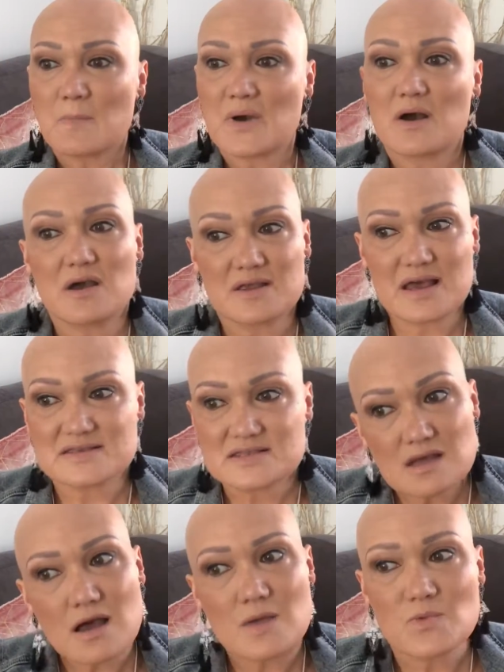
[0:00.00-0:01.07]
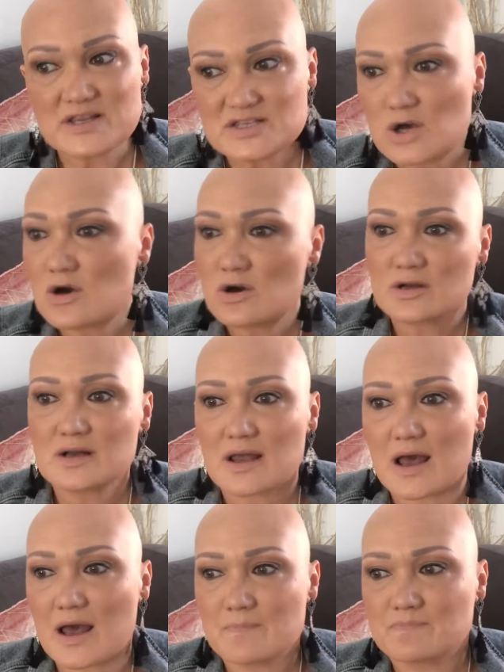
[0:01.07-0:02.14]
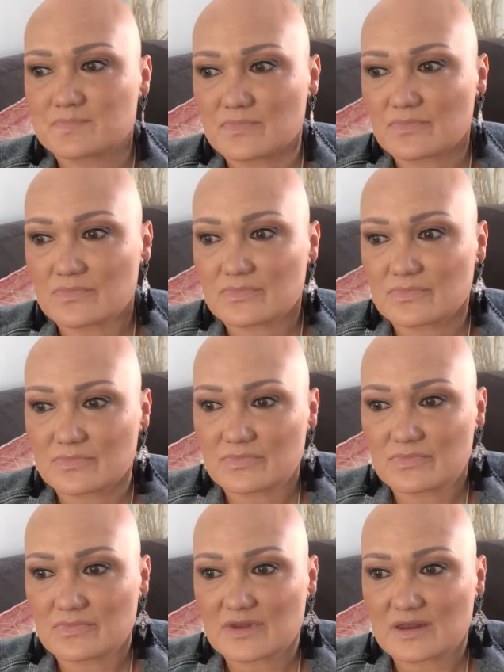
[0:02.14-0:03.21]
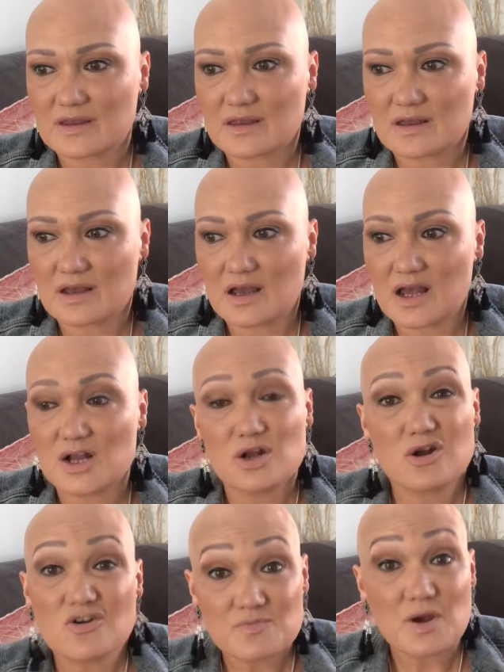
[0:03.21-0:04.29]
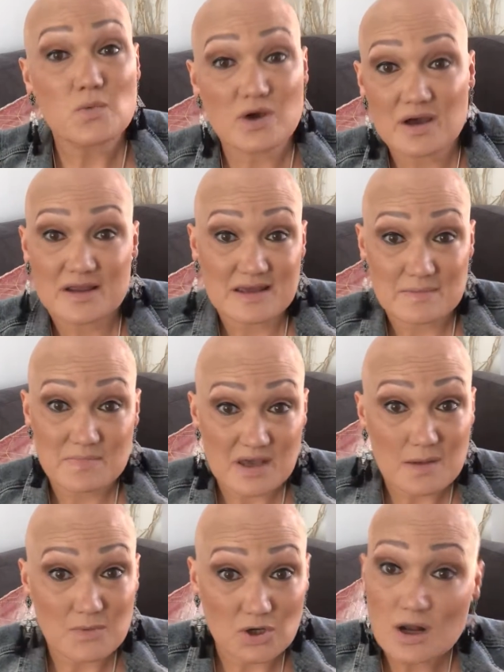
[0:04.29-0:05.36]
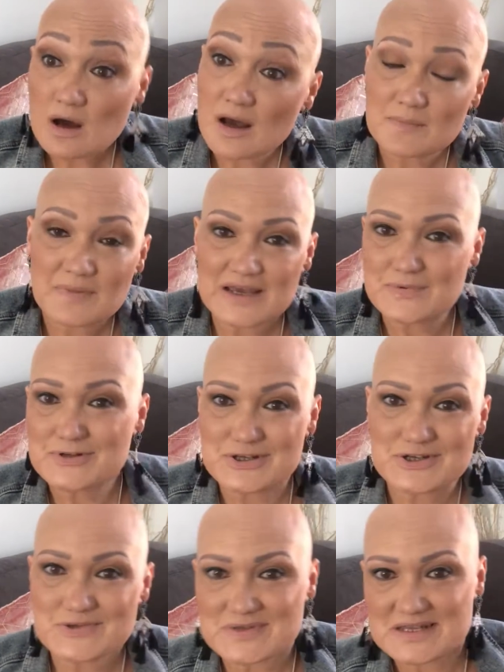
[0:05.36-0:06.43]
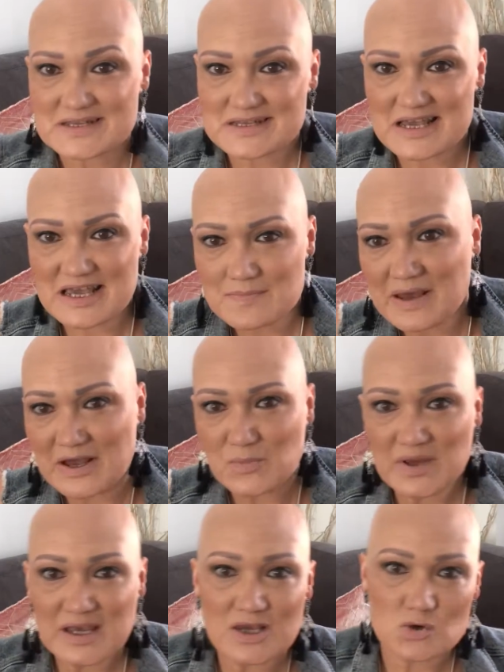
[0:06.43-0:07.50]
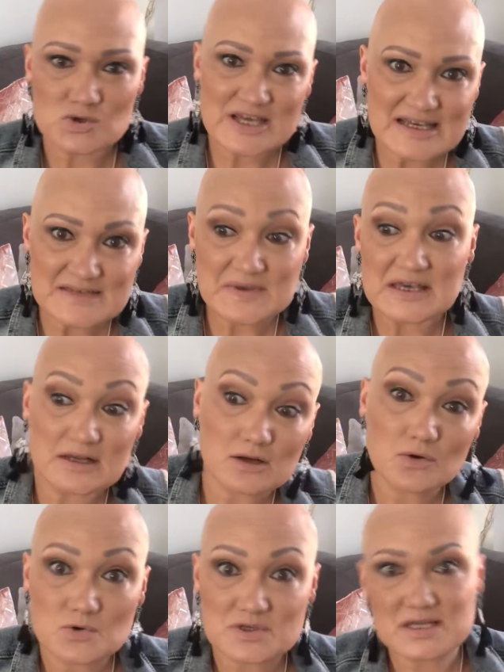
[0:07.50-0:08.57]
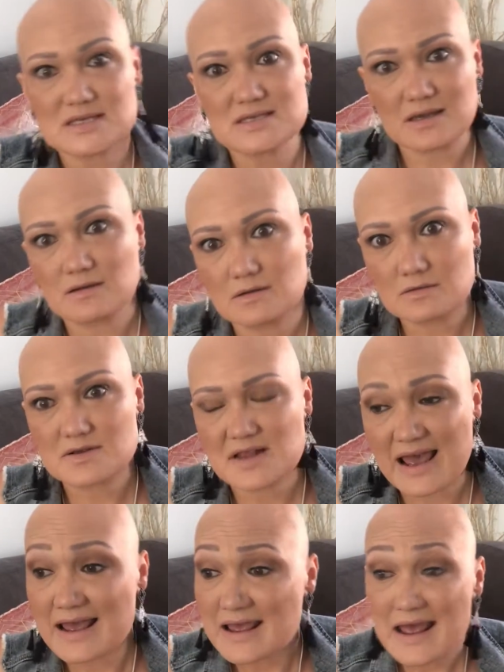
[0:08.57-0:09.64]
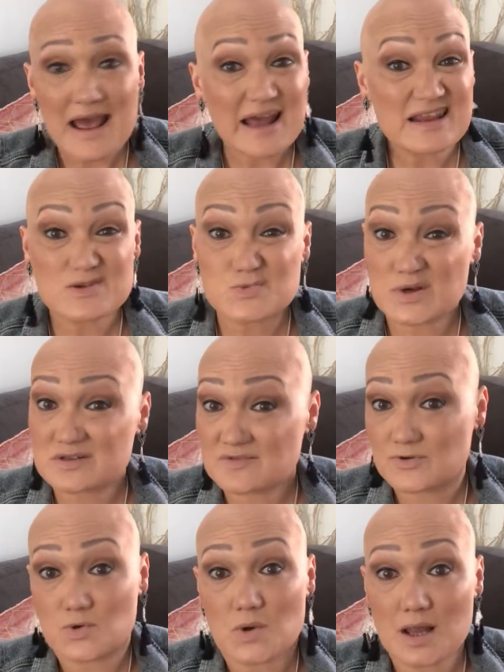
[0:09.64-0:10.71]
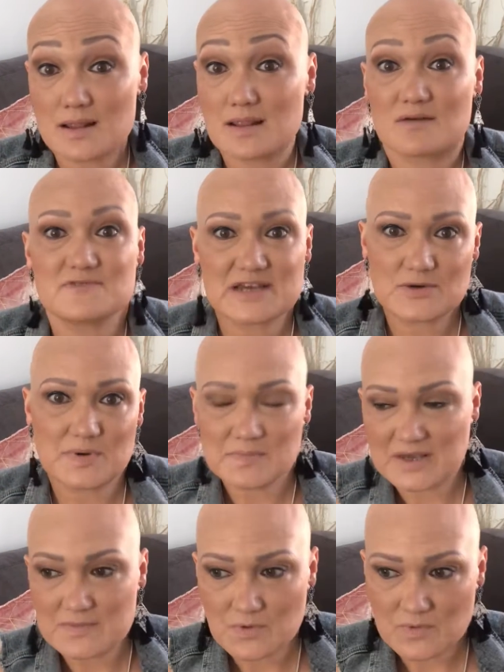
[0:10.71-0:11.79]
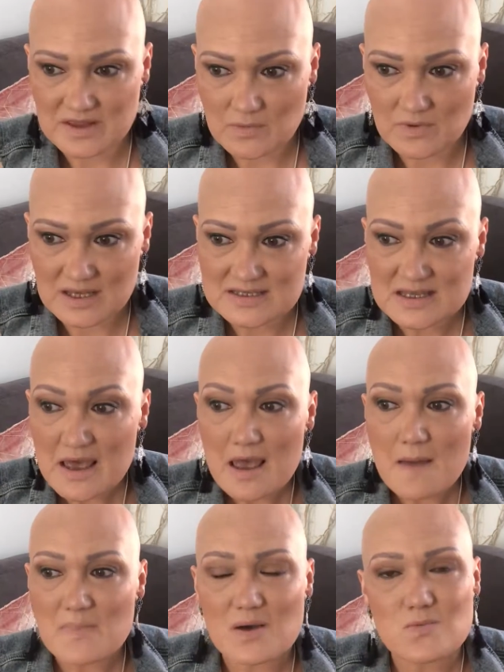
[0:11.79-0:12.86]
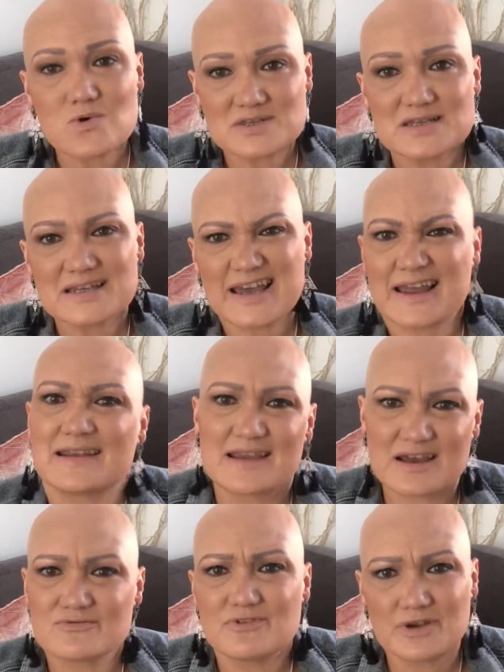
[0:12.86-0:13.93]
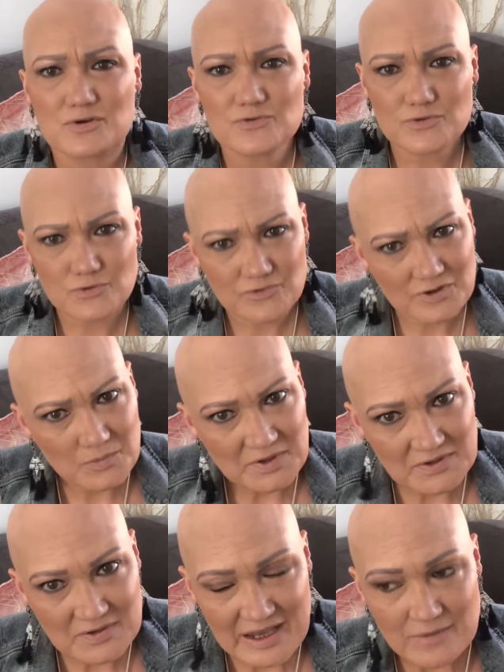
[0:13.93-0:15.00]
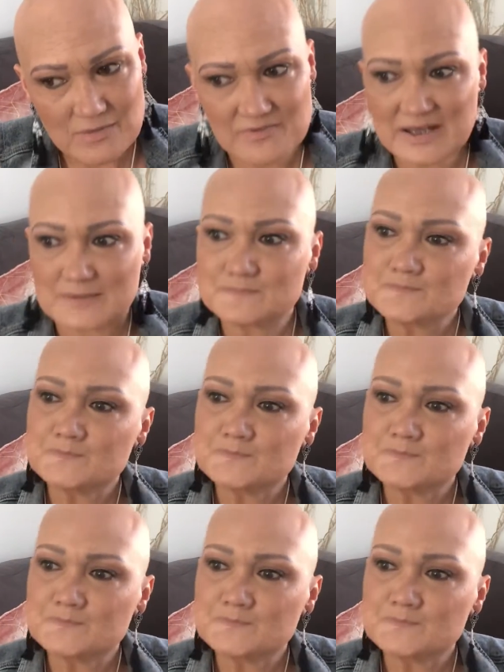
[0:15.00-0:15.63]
But as time went on, a lot of my work then become online. People just used to email me or text me, can I order this, can I order that? And that was wonderful. I loved helping people with their wigs, but I wasn't getting that real fulfillment out of it.